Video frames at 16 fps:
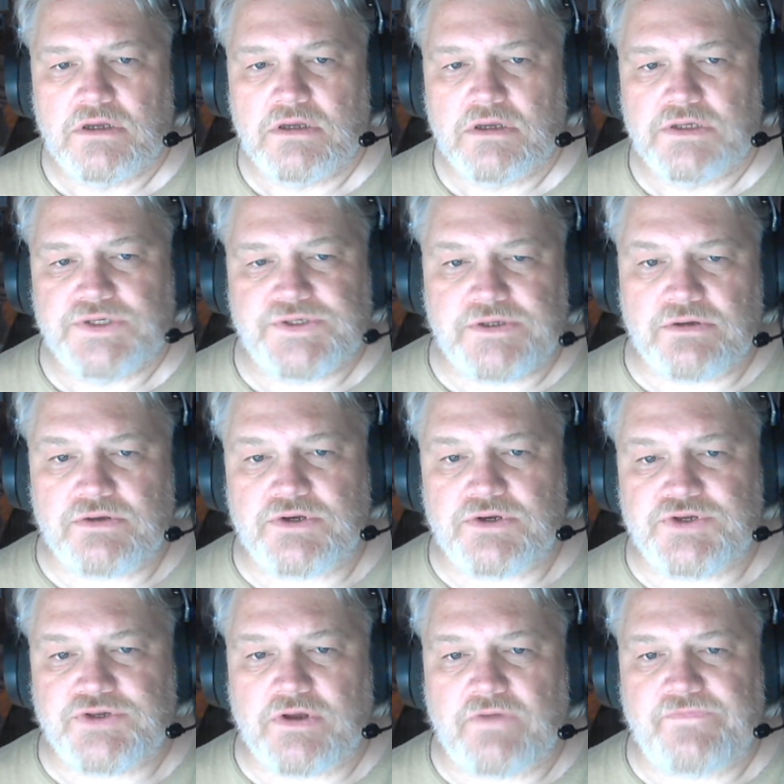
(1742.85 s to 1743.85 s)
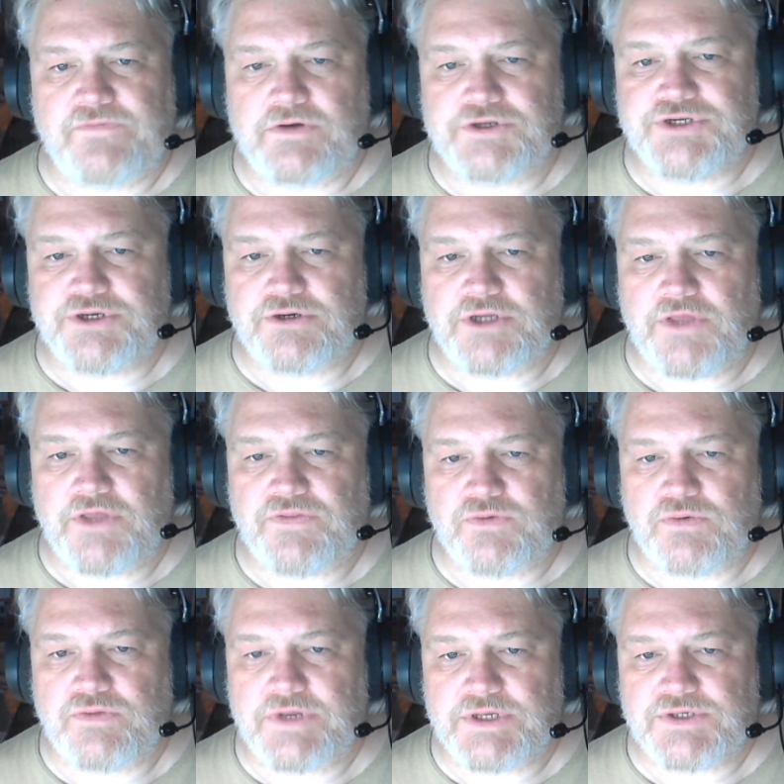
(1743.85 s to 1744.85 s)
Steel yourself for a journey
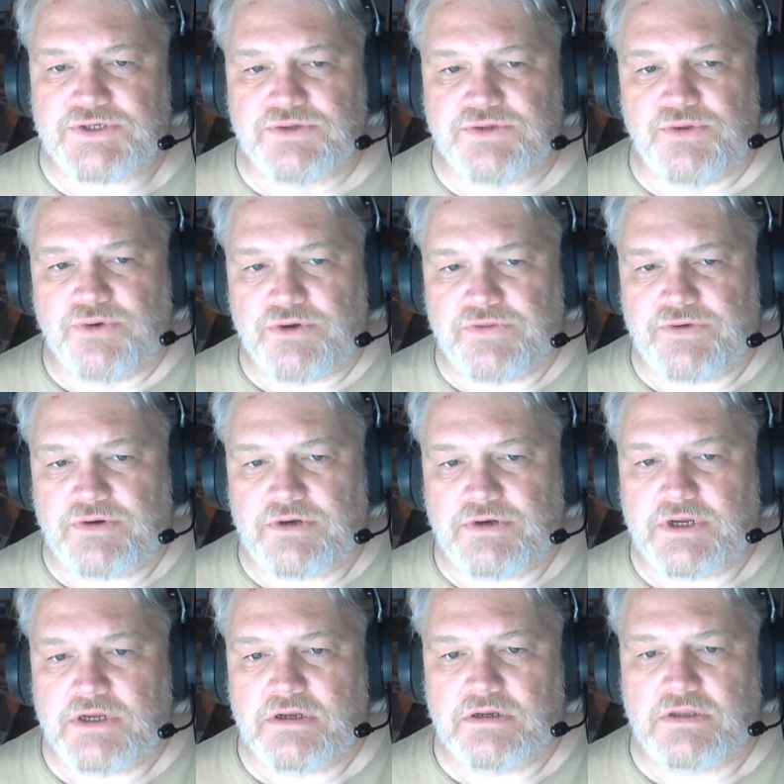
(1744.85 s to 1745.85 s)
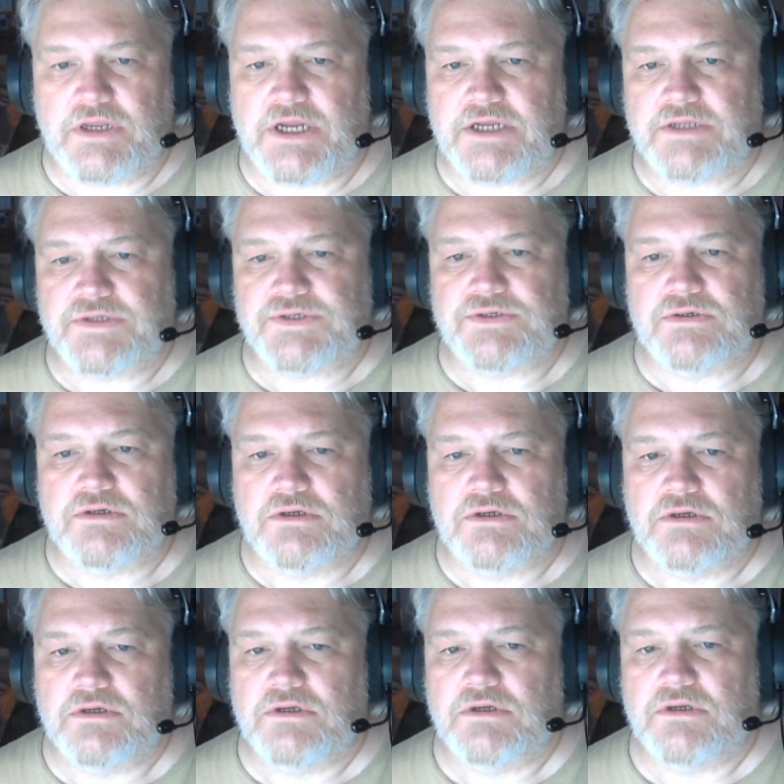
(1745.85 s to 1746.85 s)
through these northern nights.
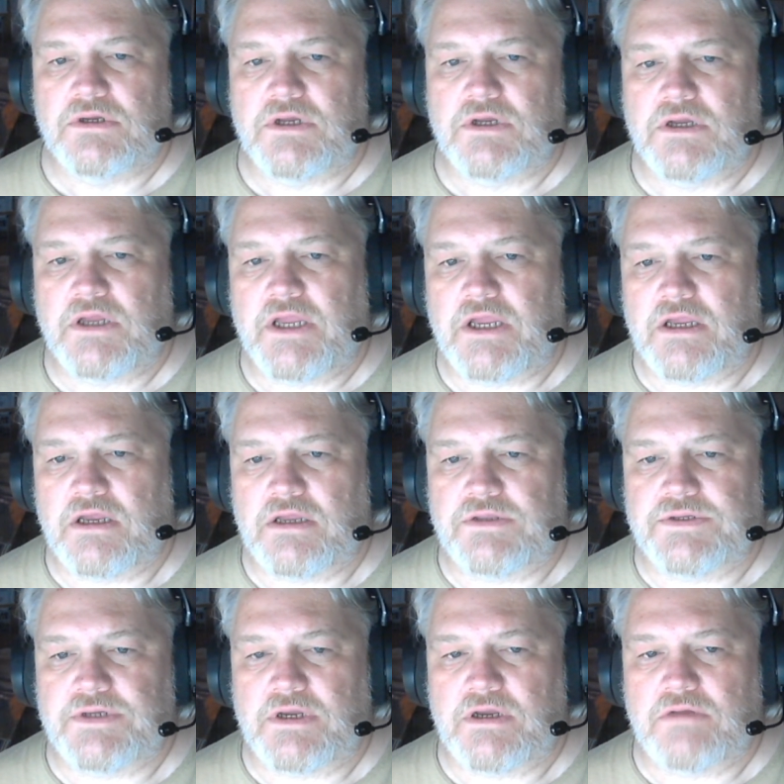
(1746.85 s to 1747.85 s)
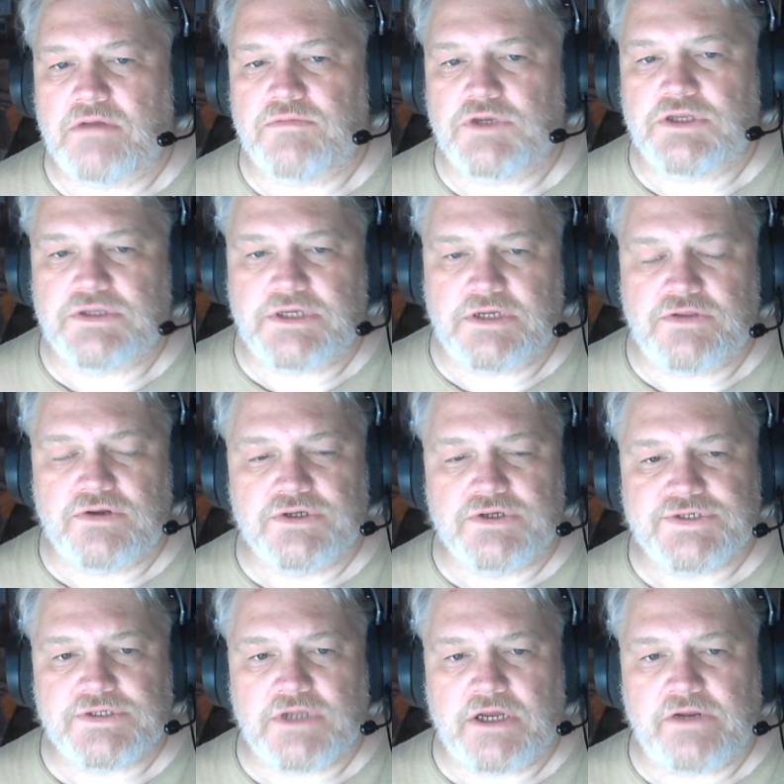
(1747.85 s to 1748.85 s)
And indeed, there's
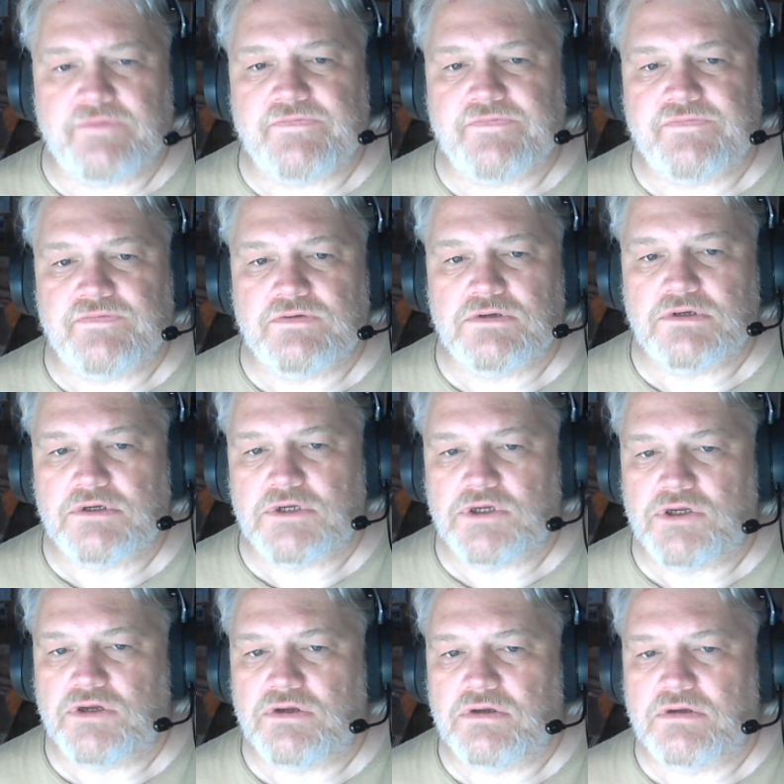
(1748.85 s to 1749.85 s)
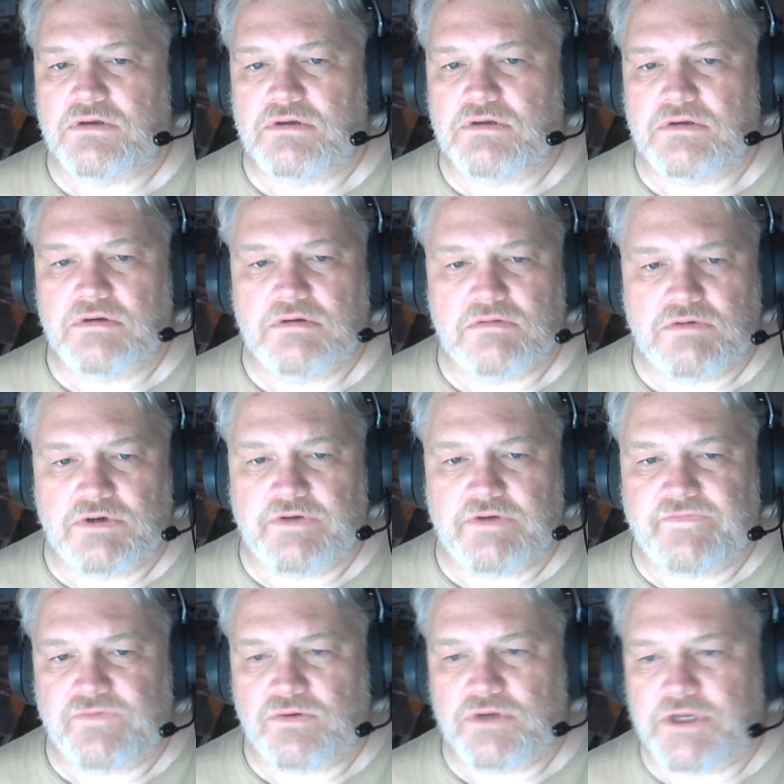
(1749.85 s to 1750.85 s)
a lot of
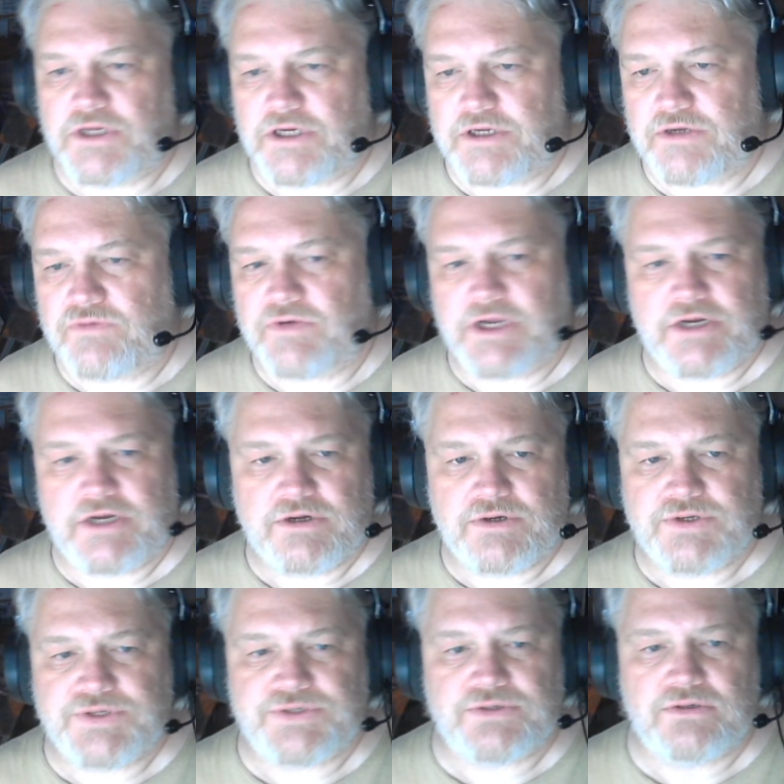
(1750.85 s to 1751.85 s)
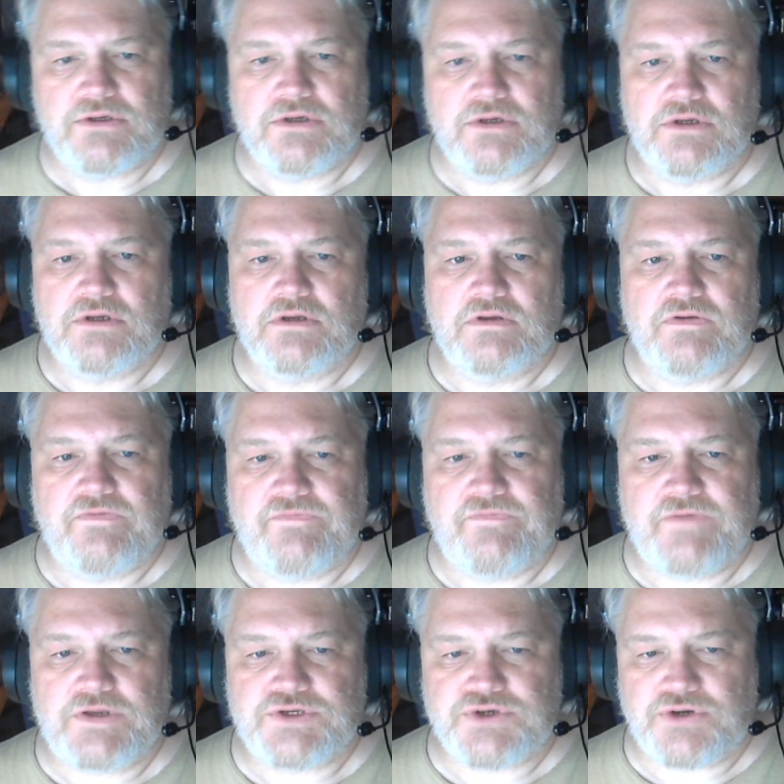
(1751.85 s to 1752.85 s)
wonderful Canadian writers
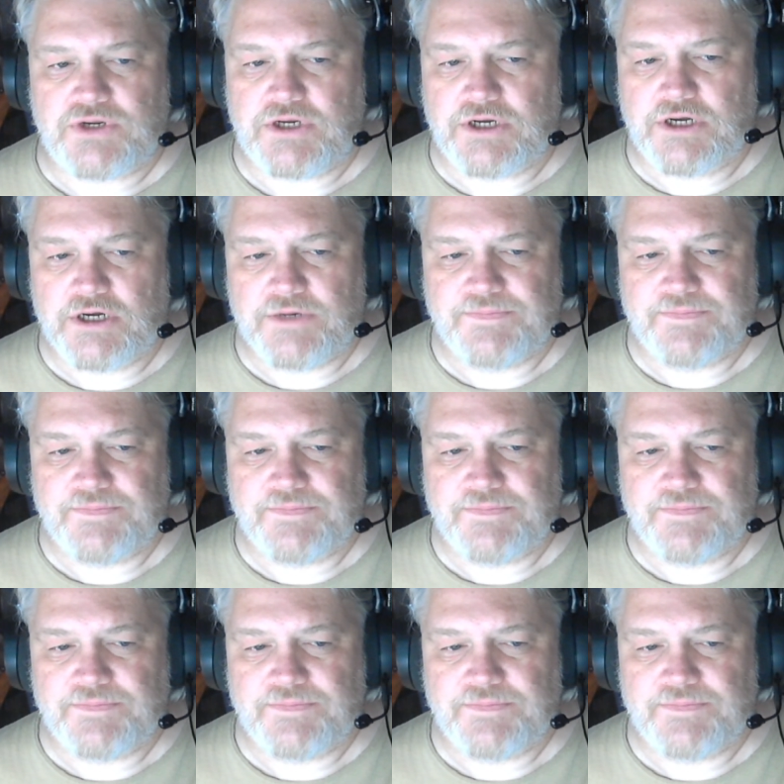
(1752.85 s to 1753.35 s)
featured here.